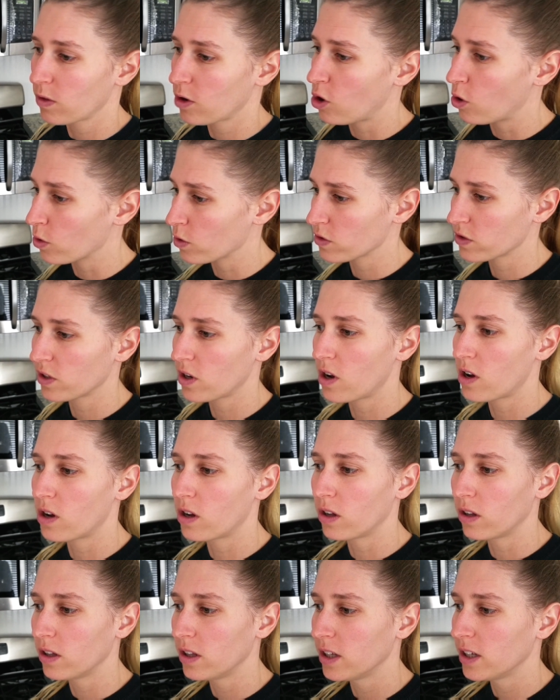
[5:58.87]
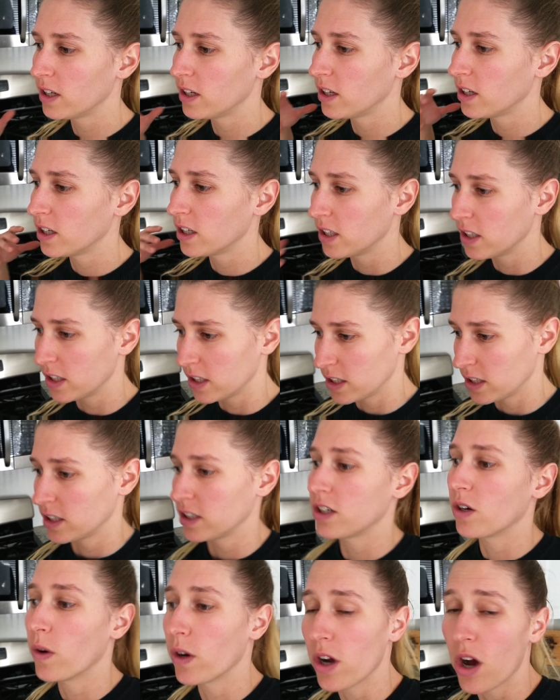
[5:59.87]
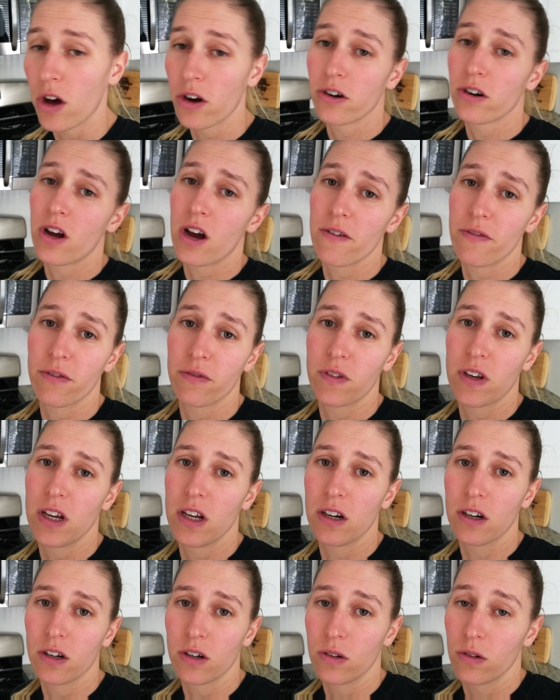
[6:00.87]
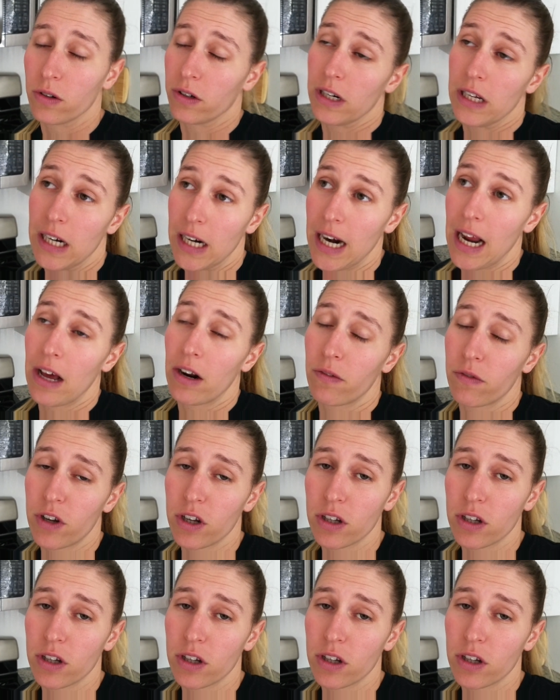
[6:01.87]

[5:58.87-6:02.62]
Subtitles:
Cortisol, going on and off of keto or in and out of